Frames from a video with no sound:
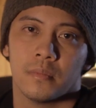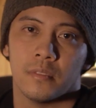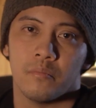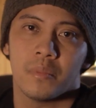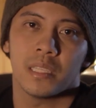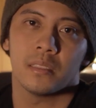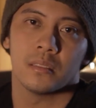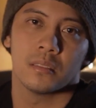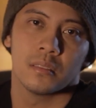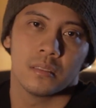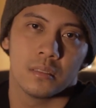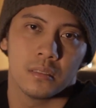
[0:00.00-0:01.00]
of me.
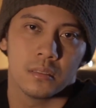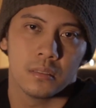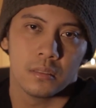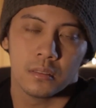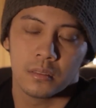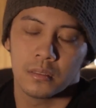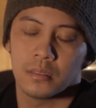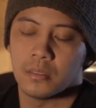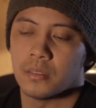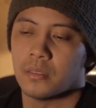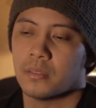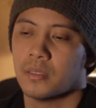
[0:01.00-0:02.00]
You
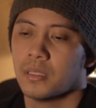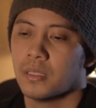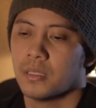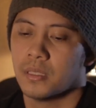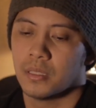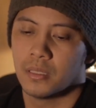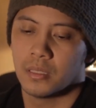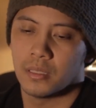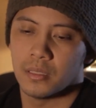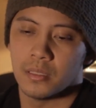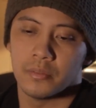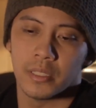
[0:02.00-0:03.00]

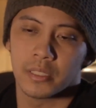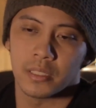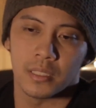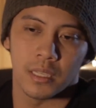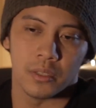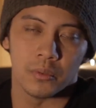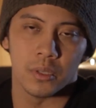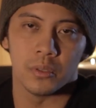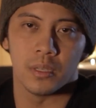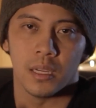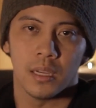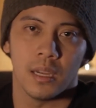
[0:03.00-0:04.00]
know, uh, eventually down the
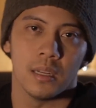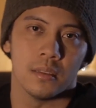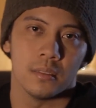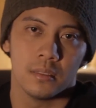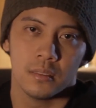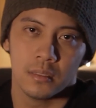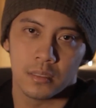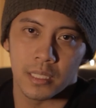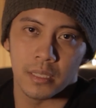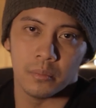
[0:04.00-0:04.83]
road, I, will get